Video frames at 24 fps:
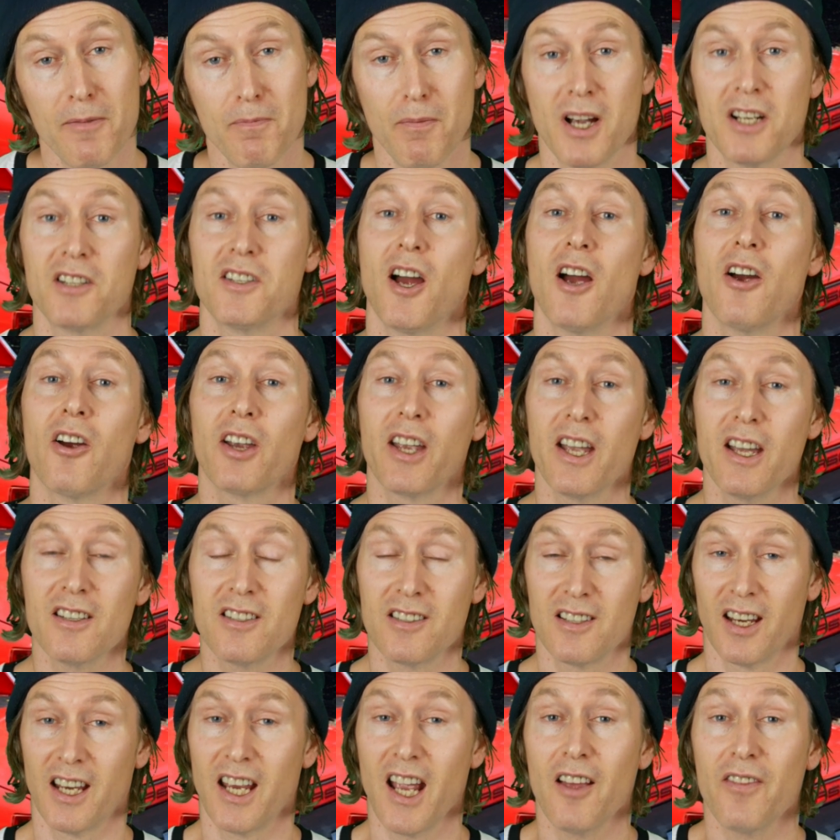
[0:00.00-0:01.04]
and my target is
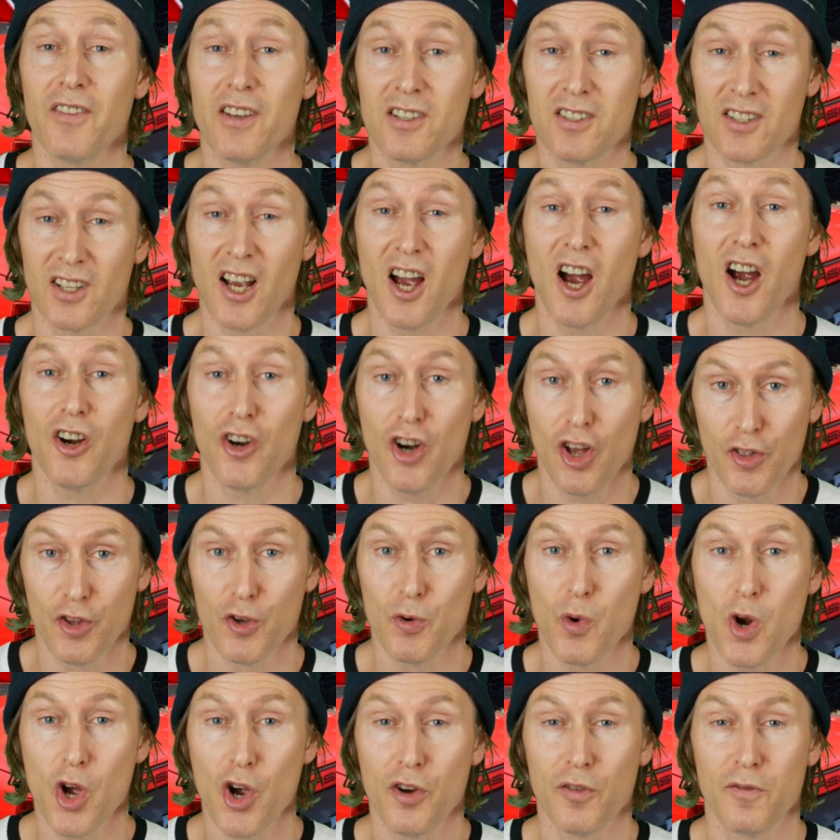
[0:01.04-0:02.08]
to get this car on
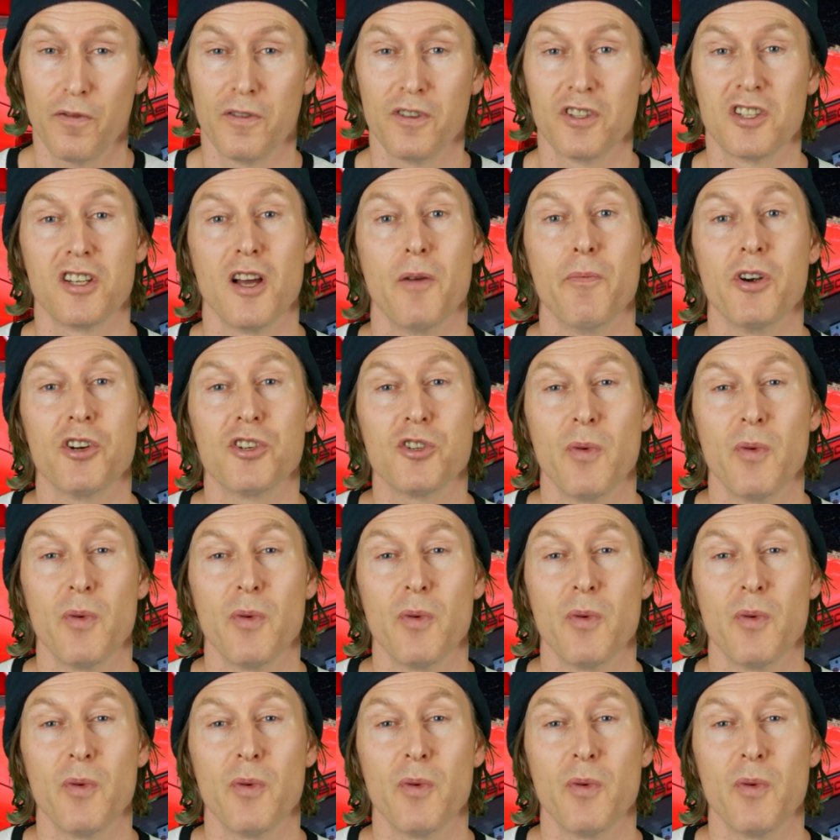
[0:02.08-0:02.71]
the road for summer